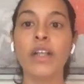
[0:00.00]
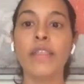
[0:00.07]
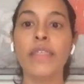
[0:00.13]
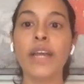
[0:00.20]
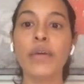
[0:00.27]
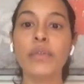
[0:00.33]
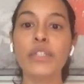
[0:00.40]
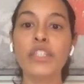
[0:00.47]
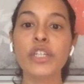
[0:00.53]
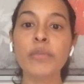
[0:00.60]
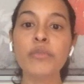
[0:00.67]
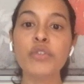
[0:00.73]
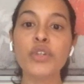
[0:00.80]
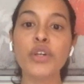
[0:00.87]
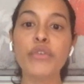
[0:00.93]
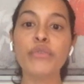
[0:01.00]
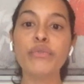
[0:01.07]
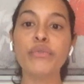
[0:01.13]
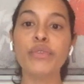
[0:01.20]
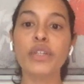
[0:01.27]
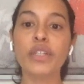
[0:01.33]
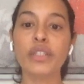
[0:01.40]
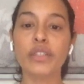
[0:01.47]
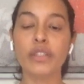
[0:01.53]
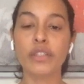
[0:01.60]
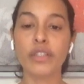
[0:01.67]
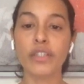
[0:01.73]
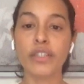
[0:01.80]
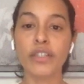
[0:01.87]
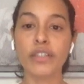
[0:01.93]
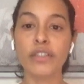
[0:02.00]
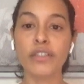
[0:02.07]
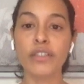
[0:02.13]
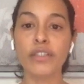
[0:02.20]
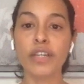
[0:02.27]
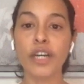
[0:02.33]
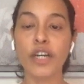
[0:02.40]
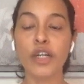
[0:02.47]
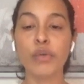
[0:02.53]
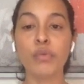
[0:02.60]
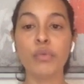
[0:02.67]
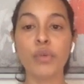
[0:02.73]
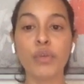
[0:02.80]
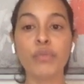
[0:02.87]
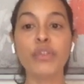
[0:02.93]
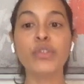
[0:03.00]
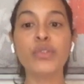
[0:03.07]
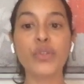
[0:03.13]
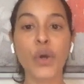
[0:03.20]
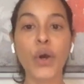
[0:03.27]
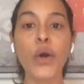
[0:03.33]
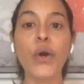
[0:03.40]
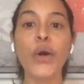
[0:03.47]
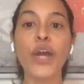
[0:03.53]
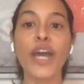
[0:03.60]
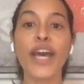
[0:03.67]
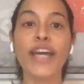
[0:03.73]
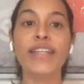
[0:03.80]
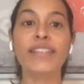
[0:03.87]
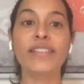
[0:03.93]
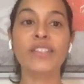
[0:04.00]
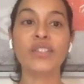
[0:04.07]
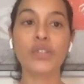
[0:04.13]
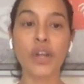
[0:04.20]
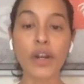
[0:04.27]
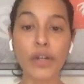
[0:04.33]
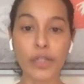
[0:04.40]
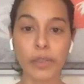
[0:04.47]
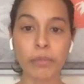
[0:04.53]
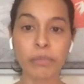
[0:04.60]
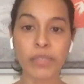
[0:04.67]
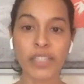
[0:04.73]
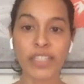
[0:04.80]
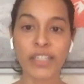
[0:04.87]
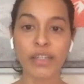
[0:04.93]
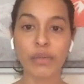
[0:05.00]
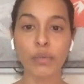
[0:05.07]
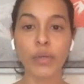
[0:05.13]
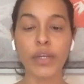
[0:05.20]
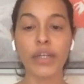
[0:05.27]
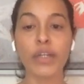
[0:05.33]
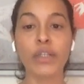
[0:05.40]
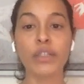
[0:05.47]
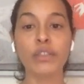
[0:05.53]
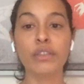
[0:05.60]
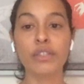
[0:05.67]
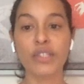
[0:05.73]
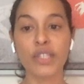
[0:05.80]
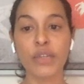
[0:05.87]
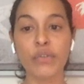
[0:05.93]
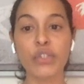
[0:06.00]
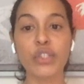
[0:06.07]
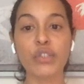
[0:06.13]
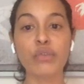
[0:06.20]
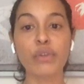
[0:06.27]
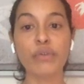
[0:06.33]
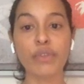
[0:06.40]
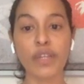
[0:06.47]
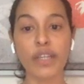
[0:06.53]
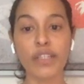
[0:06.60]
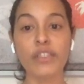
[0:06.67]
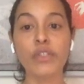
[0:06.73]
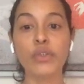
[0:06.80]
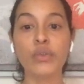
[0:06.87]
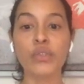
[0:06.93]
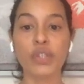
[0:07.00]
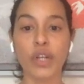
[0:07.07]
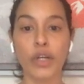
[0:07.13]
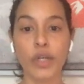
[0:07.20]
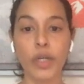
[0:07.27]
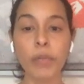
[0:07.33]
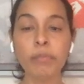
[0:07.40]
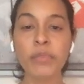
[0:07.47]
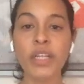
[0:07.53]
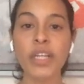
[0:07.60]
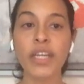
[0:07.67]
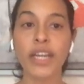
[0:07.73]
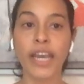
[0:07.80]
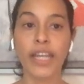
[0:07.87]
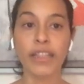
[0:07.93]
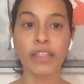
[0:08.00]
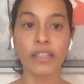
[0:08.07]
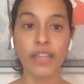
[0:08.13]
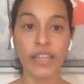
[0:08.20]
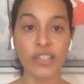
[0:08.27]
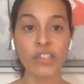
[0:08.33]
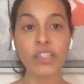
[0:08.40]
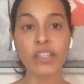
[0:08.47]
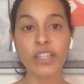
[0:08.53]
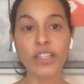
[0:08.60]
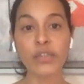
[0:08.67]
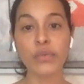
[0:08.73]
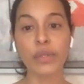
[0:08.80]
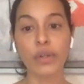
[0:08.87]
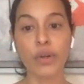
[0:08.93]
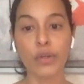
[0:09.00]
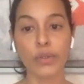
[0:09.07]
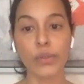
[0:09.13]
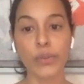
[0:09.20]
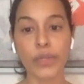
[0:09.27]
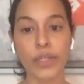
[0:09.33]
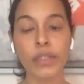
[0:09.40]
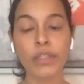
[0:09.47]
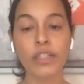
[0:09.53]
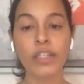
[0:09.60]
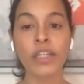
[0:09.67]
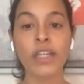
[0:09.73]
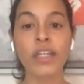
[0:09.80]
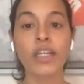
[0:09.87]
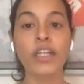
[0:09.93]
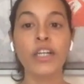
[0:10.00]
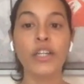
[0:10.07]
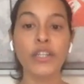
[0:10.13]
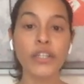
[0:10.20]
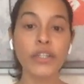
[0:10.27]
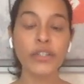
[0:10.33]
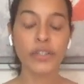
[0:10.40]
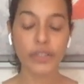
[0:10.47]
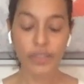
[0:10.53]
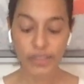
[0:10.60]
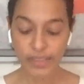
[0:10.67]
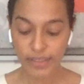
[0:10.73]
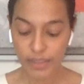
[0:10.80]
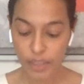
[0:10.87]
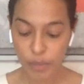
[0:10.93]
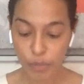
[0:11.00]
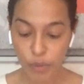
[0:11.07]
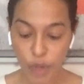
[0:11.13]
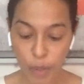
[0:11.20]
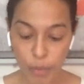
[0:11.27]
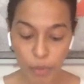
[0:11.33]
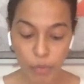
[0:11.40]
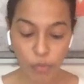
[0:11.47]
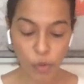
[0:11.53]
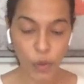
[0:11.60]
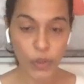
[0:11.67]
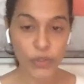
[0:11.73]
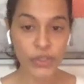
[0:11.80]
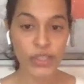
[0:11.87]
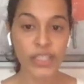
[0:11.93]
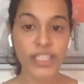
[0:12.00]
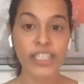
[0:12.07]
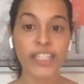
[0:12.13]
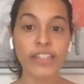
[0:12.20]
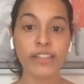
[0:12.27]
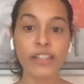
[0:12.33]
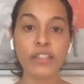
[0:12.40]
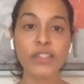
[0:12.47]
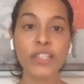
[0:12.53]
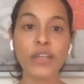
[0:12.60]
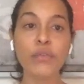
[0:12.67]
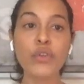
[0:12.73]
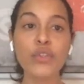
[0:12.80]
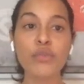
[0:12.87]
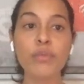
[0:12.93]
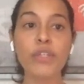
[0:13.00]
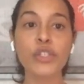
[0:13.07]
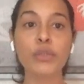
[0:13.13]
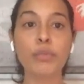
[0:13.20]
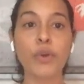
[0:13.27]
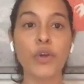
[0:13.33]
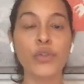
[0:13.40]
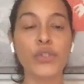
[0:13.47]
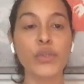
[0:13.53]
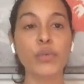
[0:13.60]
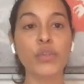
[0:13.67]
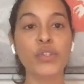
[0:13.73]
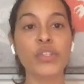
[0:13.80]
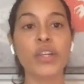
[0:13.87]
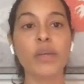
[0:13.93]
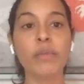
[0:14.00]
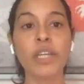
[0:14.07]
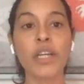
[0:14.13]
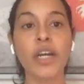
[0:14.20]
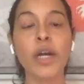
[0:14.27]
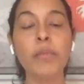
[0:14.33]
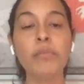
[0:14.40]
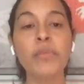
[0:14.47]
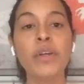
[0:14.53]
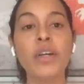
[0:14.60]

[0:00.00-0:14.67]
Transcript: Now, in terms of the what we saw at startup, where the services were failing to start up and the SDKs were not loading, here the problem was the service mesh proxy was coming up